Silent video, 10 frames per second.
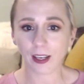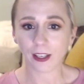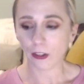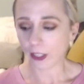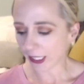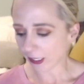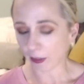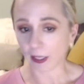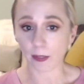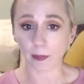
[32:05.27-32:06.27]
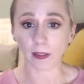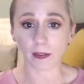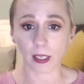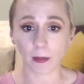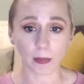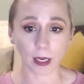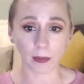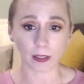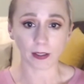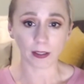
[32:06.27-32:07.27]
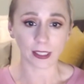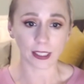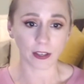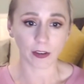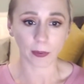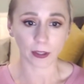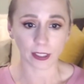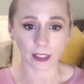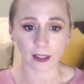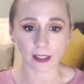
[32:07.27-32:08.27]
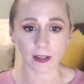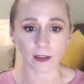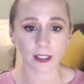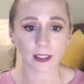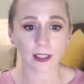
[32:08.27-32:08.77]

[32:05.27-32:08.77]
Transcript: You could ask my husband. I'm probably the least angry person in this house.